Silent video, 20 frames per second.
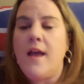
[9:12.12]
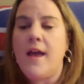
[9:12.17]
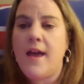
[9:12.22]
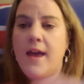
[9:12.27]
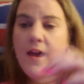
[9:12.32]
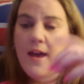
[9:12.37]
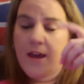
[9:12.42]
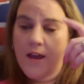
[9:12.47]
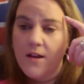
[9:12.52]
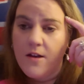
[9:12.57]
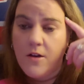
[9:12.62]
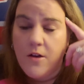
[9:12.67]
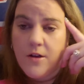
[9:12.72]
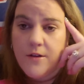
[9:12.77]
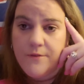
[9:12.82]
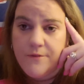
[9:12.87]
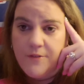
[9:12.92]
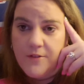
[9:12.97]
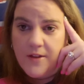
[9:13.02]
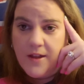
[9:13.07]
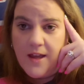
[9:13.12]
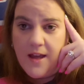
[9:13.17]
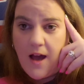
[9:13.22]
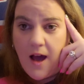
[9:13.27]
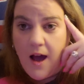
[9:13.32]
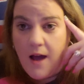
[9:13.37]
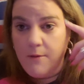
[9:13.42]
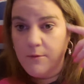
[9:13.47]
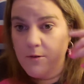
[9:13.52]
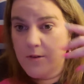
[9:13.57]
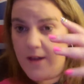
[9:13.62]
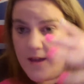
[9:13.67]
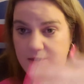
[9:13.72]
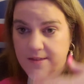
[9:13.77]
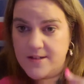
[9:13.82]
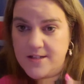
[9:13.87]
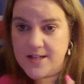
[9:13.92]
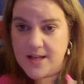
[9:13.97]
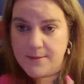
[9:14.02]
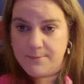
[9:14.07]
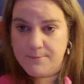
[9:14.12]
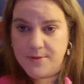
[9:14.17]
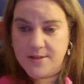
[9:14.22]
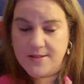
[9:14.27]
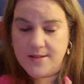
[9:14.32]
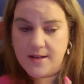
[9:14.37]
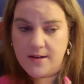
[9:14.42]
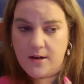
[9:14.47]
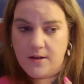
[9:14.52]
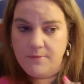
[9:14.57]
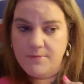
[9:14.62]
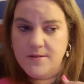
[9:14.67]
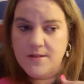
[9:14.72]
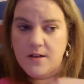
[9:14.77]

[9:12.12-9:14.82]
And hopefully I will get the 10% off.